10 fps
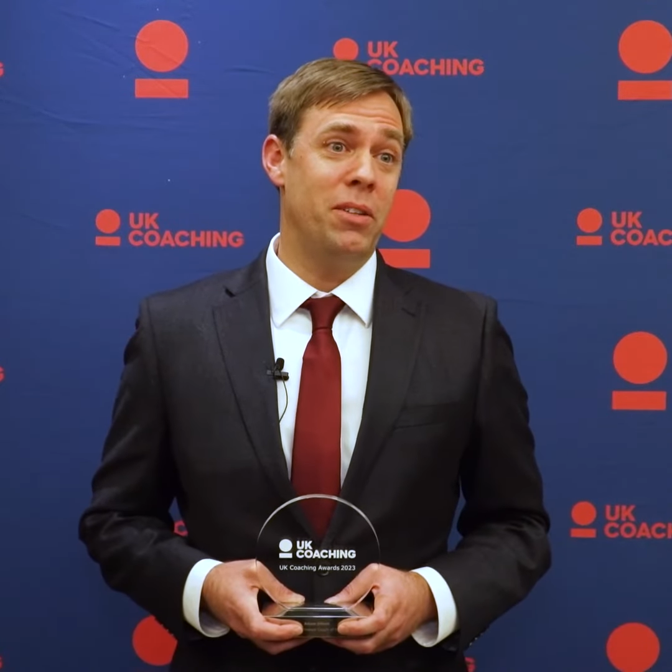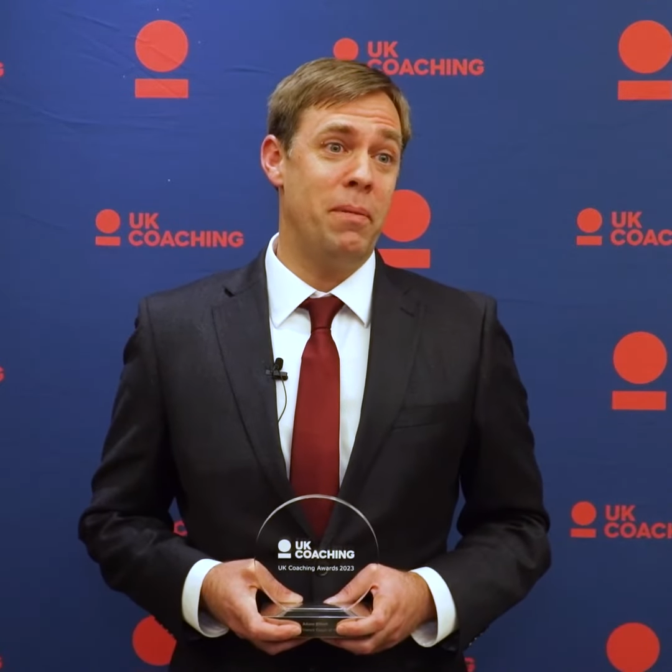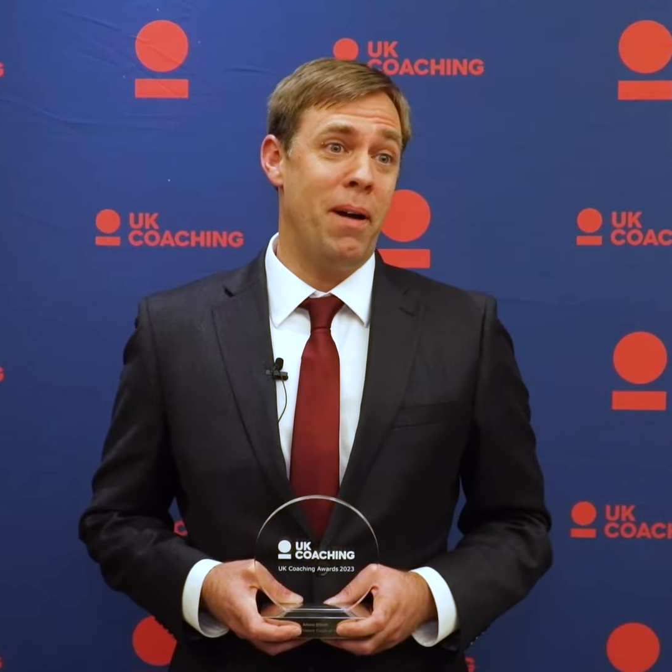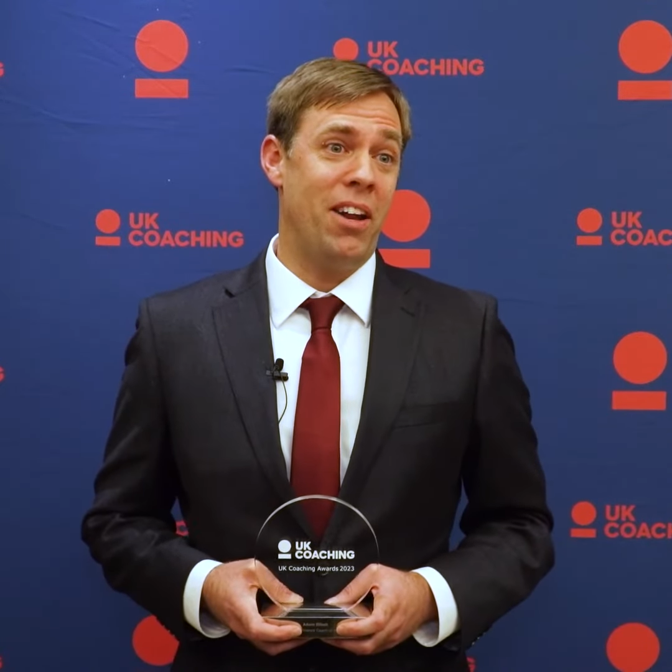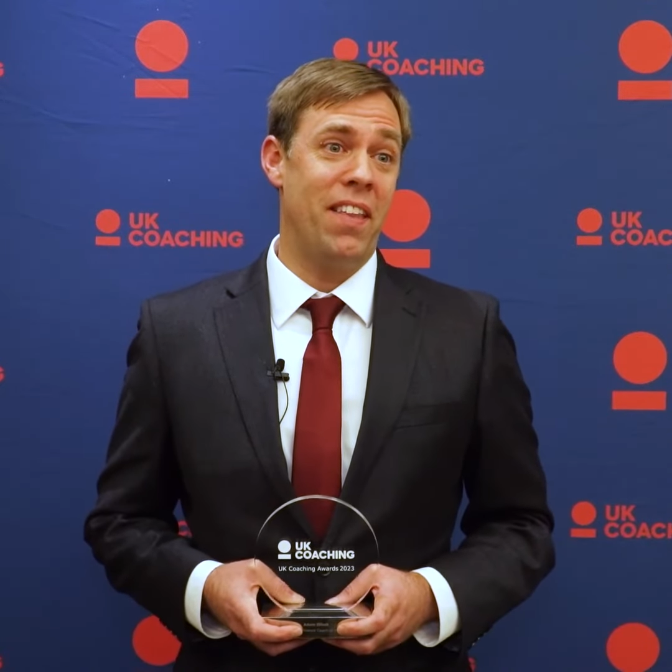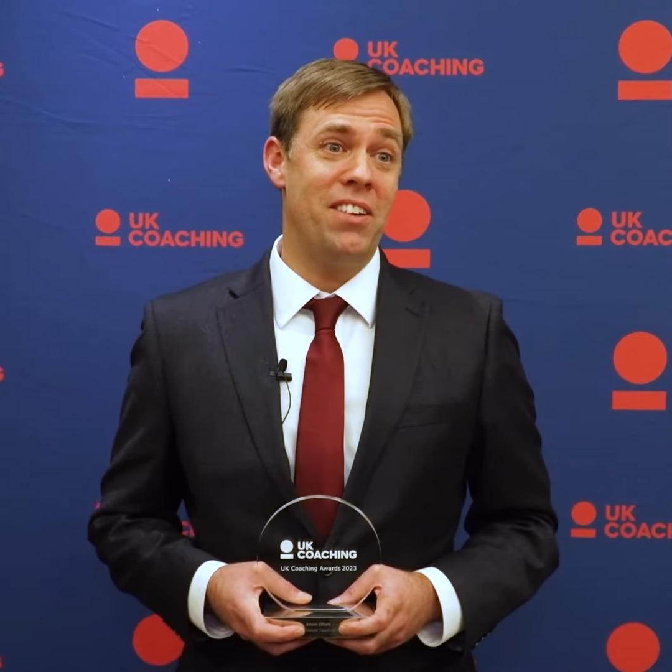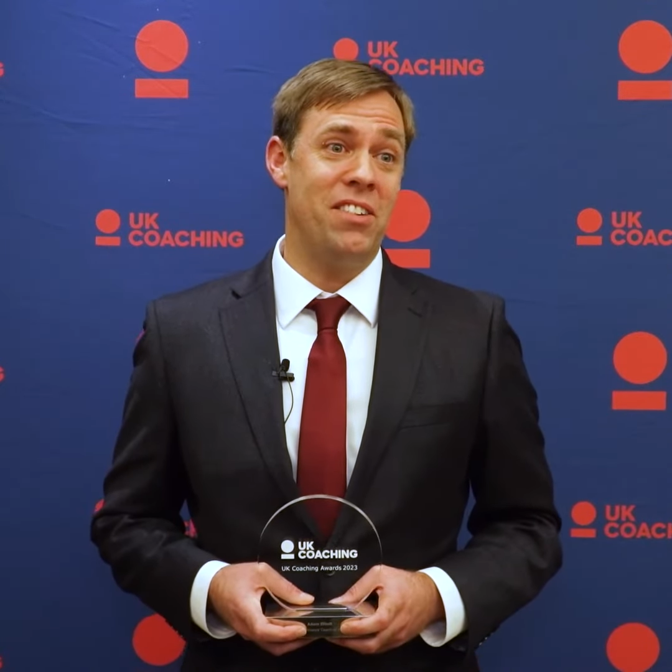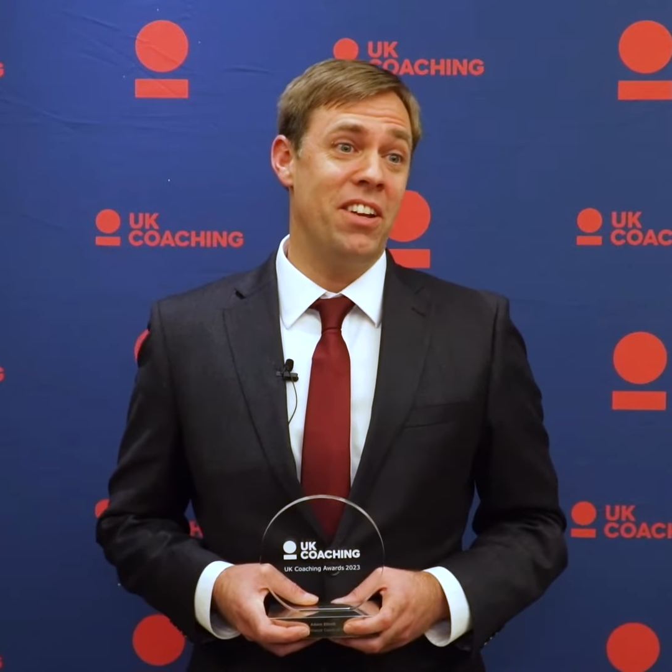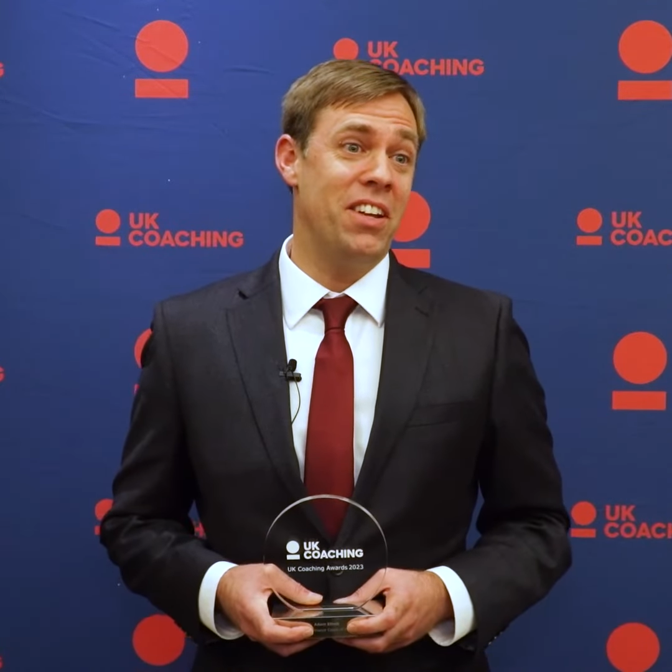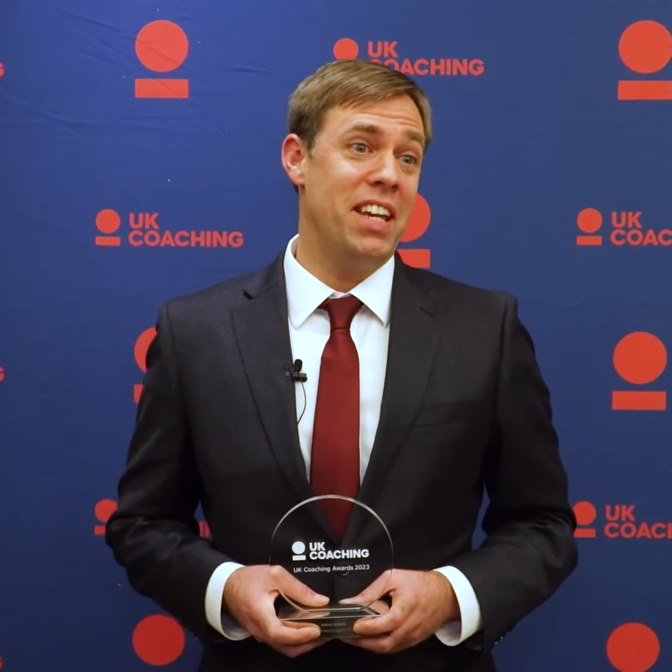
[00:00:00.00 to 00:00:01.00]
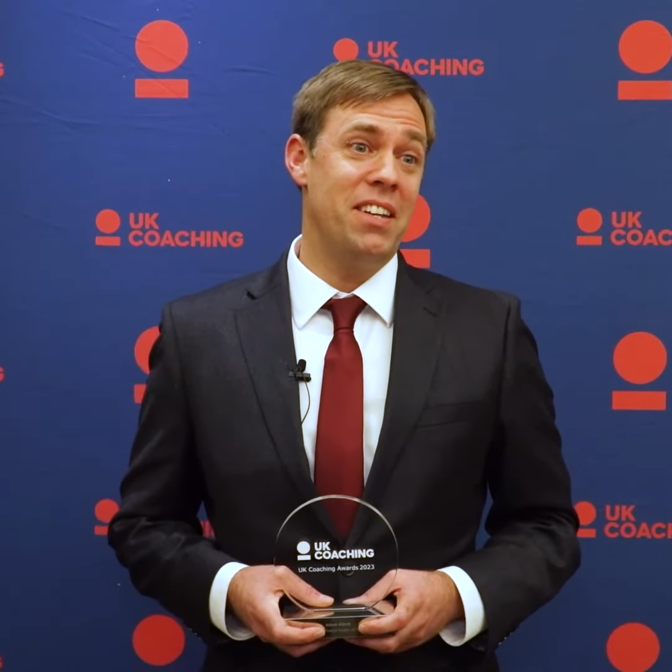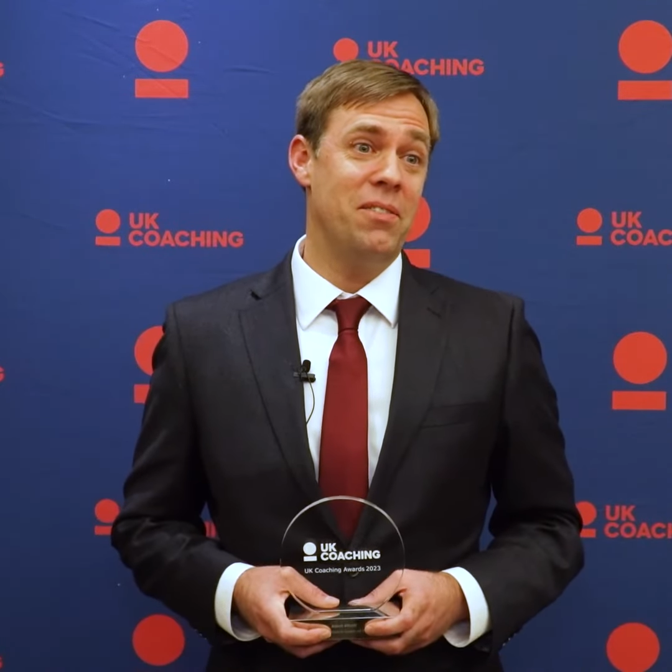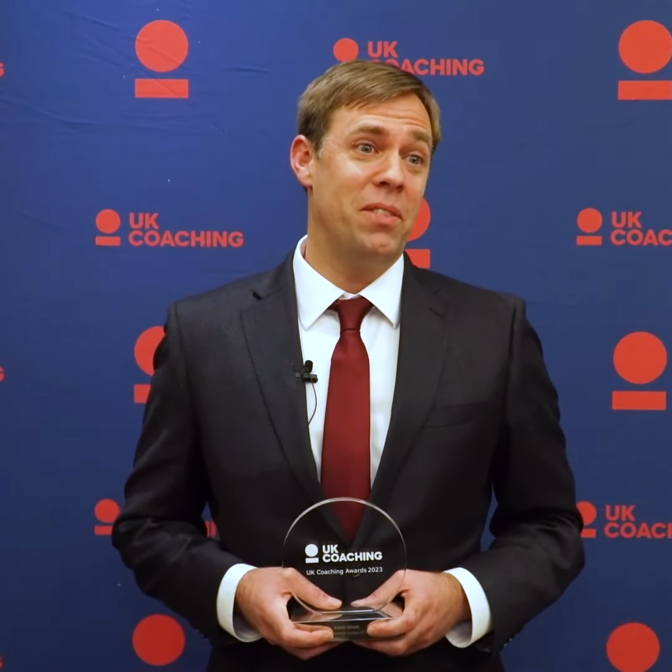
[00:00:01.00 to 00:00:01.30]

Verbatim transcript: to be part of that journey,